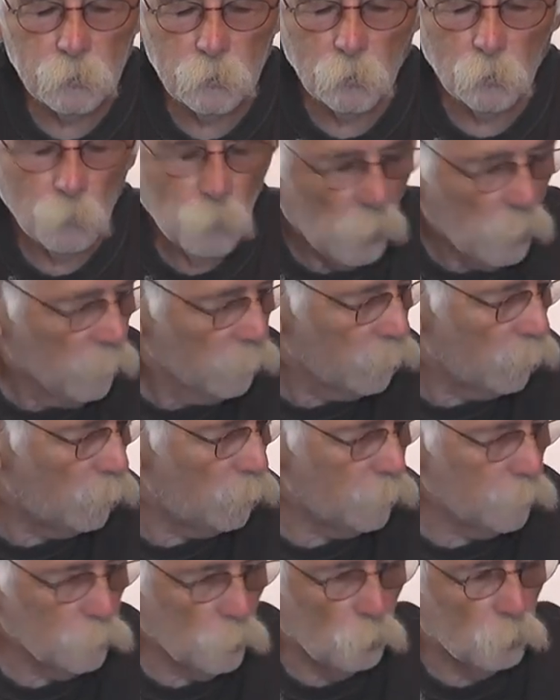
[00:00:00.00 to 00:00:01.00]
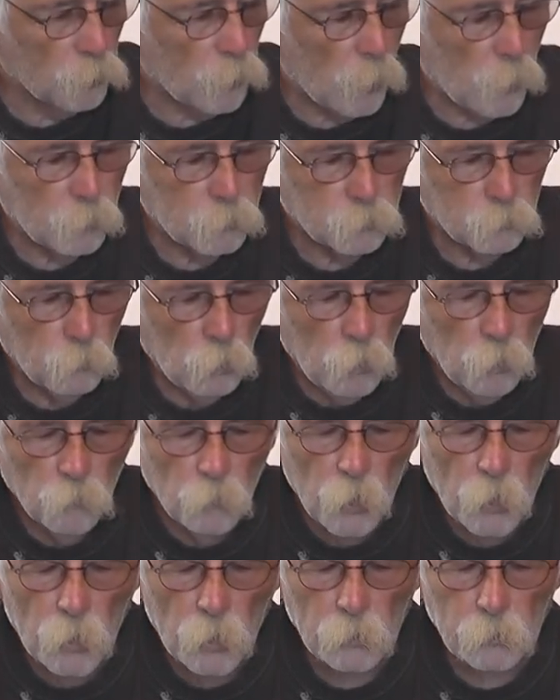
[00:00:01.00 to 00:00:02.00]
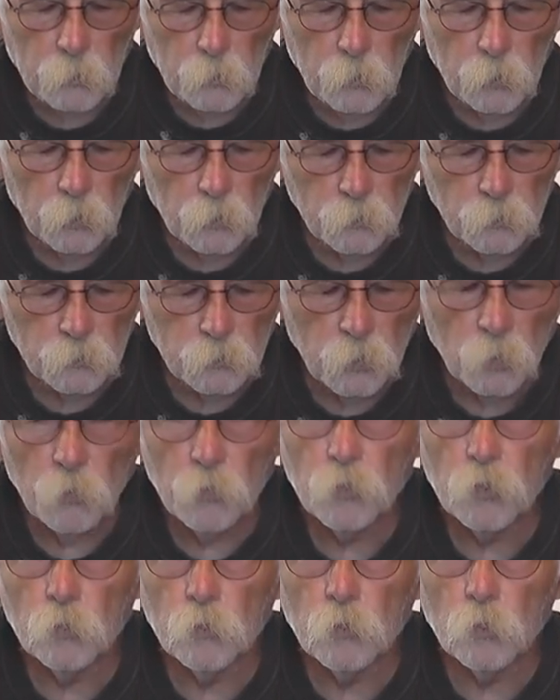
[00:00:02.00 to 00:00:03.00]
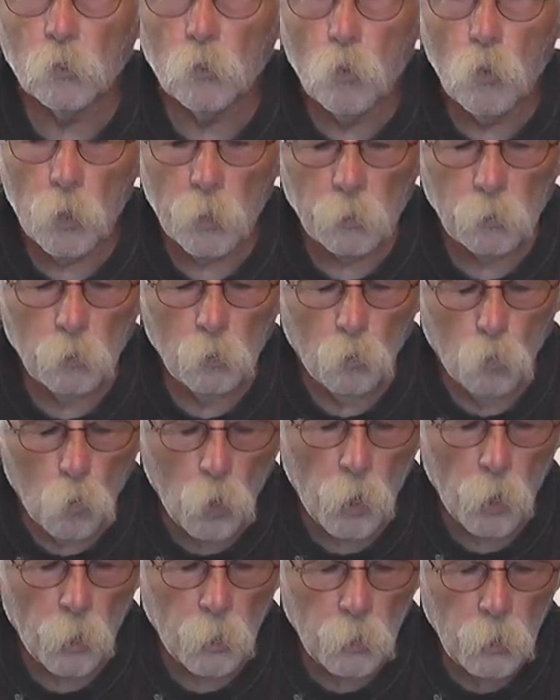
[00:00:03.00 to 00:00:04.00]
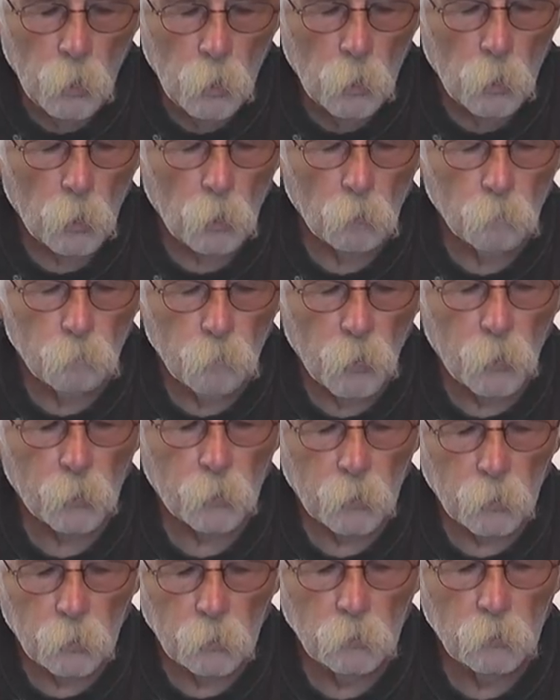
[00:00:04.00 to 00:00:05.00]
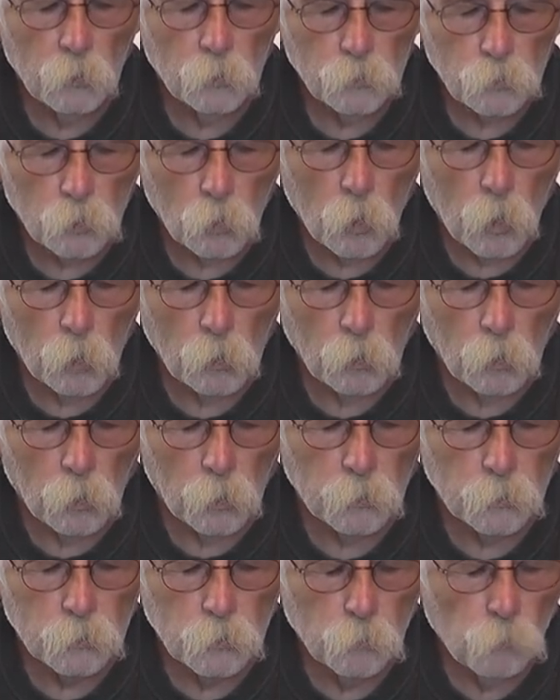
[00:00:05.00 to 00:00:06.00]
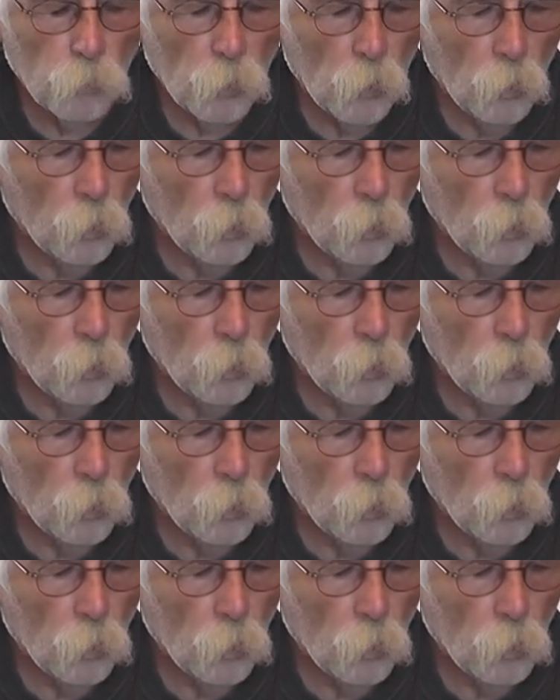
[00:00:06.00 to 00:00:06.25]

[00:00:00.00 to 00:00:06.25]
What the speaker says: So, there you go, guys. That is the quick way of making trot lines.